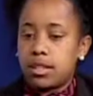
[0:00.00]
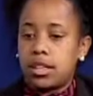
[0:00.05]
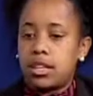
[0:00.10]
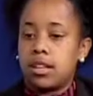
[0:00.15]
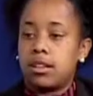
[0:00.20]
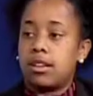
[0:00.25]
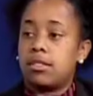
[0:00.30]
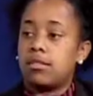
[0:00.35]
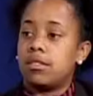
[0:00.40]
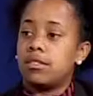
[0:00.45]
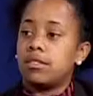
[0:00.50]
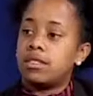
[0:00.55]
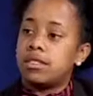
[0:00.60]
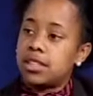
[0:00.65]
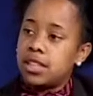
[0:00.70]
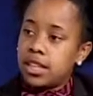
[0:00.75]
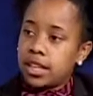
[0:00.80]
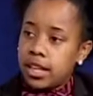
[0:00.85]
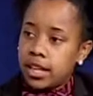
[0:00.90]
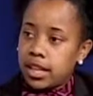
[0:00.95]
And
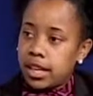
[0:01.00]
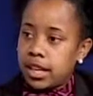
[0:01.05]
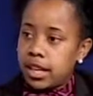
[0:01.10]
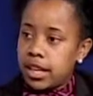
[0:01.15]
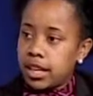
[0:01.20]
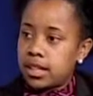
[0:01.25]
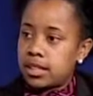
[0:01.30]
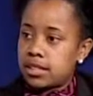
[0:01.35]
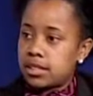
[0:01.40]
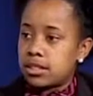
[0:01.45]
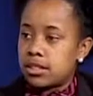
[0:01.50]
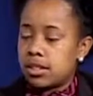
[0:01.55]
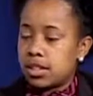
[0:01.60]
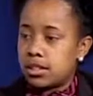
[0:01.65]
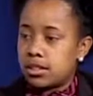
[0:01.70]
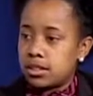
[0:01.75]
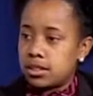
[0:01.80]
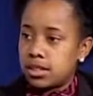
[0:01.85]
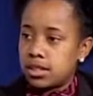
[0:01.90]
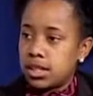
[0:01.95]
CAA has
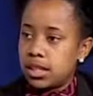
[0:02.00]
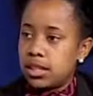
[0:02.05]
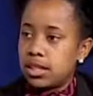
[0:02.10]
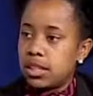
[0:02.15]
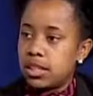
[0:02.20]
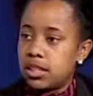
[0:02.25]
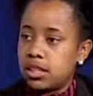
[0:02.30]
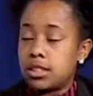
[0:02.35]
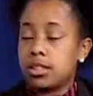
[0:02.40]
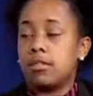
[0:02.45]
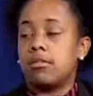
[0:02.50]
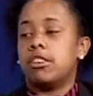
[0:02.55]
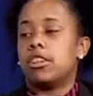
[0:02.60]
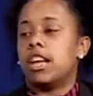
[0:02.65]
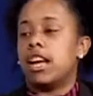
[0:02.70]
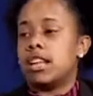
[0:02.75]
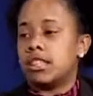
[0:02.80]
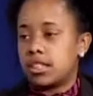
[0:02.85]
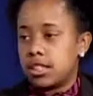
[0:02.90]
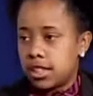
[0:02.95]
graciously, the Community
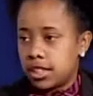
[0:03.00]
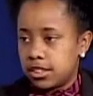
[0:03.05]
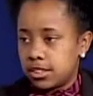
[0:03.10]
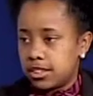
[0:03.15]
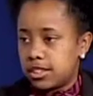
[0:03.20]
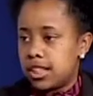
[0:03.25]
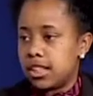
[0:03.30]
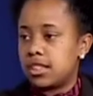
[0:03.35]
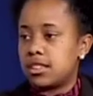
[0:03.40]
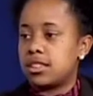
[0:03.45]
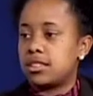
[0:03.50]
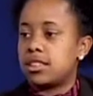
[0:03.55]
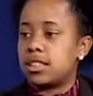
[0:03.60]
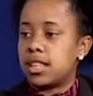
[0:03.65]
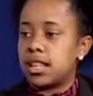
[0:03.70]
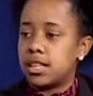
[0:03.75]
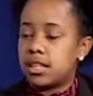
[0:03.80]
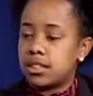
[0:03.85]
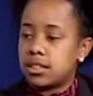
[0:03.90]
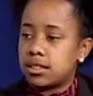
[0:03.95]
Action Agency, I should
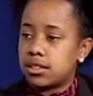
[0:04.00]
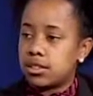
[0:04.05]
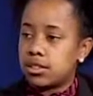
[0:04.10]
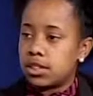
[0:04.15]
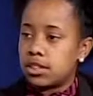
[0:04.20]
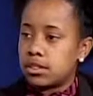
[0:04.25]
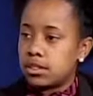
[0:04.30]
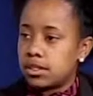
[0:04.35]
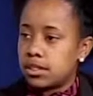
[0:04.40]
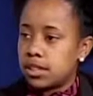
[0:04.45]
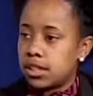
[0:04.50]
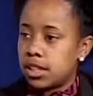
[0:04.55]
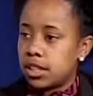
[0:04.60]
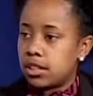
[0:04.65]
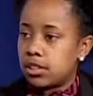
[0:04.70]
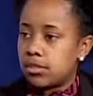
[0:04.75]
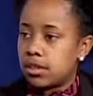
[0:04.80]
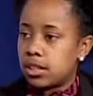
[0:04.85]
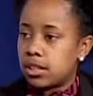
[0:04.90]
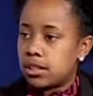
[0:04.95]
say, has graciously
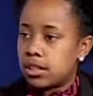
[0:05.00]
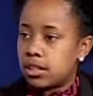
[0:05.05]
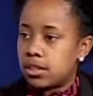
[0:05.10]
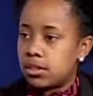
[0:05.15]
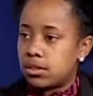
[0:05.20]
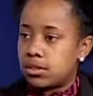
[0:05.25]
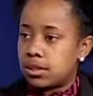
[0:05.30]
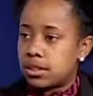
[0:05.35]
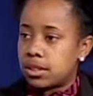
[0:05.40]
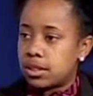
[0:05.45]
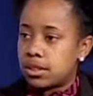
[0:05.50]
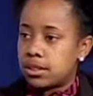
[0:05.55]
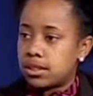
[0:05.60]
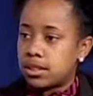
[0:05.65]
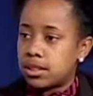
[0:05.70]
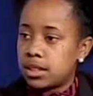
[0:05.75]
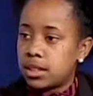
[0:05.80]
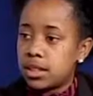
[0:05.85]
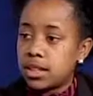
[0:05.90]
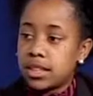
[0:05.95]
agreed to host
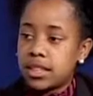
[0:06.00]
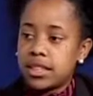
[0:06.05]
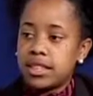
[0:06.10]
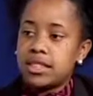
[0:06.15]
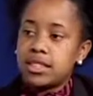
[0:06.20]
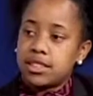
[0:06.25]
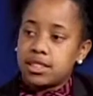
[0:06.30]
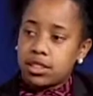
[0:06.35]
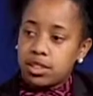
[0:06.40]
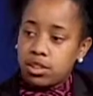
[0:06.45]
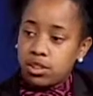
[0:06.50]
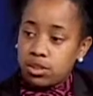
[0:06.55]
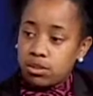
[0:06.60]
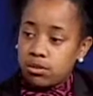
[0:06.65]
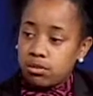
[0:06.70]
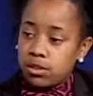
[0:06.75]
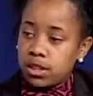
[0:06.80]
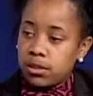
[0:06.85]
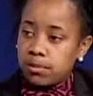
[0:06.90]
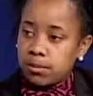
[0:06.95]
us. So
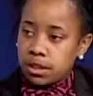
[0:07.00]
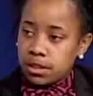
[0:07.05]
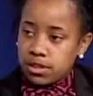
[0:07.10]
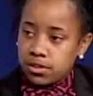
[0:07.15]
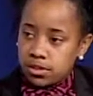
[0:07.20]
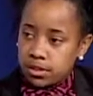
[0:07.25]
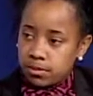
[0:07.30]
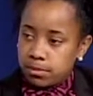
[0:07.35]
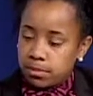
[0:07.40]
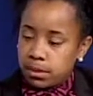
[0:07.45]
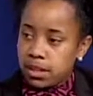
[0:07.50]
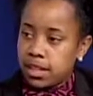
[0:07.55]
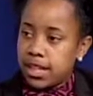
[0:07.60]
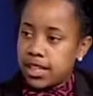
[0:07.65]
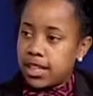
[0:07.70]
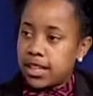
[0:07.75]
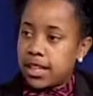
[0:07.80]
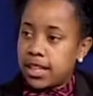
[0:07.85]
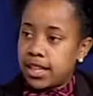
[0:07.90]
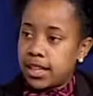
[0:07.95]
we've been sort of
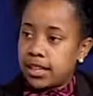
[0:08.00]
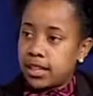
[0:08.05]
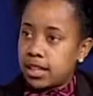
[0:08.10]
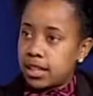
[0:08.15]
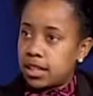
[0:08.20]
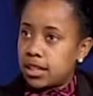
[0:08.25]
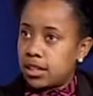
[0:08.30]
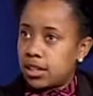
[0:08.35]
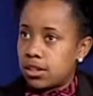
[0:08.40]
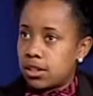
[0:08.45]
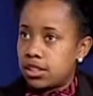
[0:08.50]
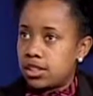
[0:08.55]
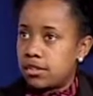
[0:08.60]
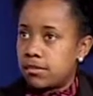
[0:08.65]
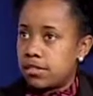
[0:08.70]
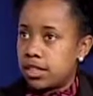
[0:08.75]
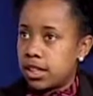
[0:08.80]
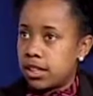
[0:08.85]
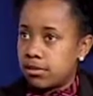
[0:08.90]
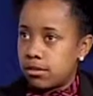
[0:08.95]
planning a large
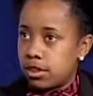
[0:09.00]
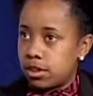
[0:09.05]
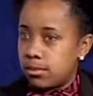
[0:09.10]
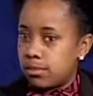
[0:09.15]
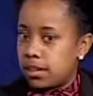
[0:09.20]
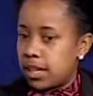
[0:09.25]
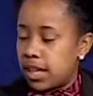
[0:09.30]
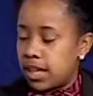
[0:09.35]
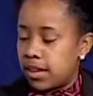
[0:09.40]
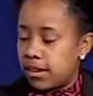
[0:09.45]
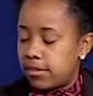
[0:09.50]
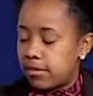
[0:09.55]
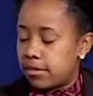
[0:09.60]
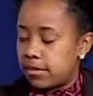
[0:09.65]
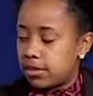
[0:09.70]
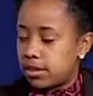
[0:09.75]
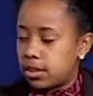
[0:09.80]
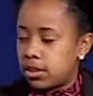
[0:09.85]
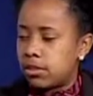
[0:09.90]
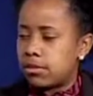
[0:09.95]
event. We're hoping to have
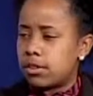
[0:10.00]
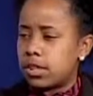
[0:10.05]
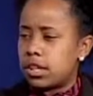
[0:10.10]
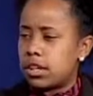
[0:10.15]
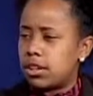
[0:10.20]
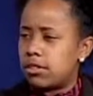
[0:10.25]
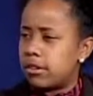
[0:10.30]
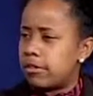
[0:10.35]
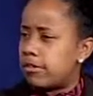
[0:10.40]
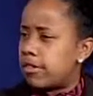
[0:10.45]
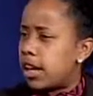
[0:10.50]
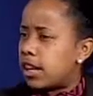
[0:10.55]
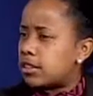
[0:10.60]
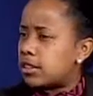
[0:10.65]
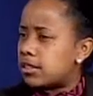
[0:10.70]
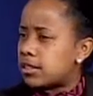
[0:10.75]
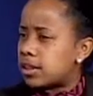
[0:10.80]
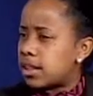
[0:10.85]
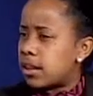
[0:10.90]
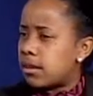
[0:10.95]
over 100
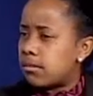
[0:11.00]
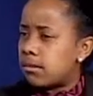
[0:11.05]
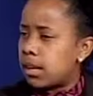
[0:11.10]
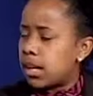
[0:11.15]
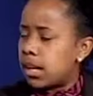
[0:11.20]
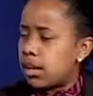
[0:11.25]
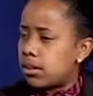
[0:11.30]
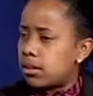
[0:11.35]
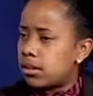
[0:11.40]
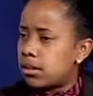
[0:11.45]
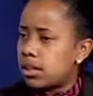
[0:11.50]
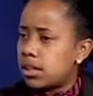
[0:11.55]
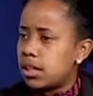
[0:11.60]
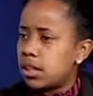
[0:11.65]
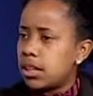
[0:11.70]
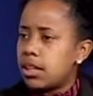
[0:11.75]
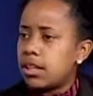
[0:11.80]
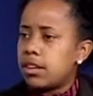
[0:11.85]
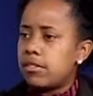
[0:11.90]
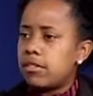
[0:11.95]
fathers come out
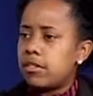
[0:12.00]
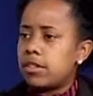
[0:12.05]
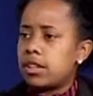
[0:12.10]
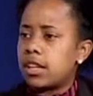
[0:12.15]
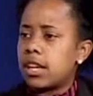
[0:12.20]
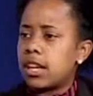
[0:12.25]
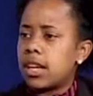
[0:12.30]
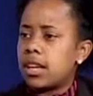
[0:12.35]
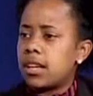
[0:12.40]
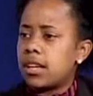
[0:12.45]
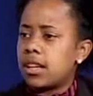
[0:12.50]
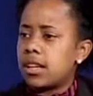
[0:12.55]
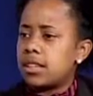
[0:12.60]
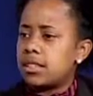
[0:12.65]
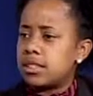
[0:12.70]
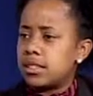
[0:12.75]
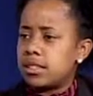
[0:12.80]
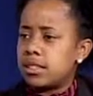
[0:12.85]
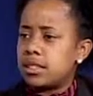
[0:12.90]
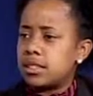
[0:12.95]
for that and
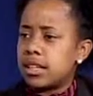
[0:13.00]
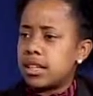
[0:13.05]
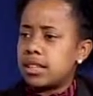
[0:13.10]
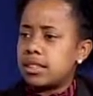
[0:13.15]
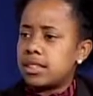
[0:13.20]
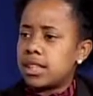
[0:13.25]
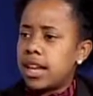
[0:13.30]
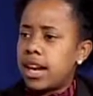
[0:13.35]
to discuss